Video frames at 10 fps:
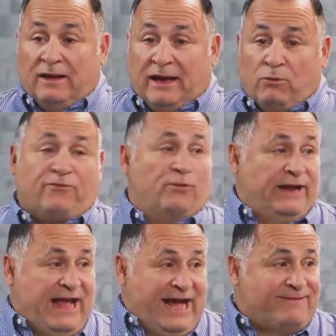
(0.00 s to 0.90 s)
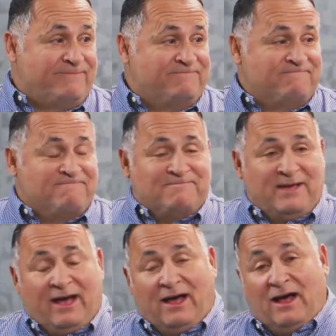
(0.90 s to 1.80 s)
uh, I work for Red Hat,
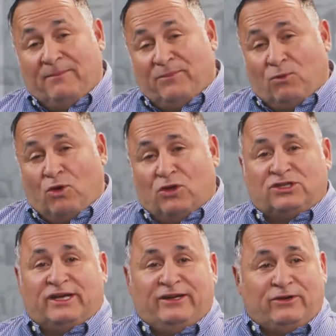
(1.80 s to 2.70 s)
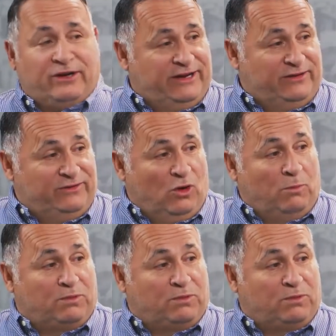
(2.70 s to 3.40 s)
um, the world's leader in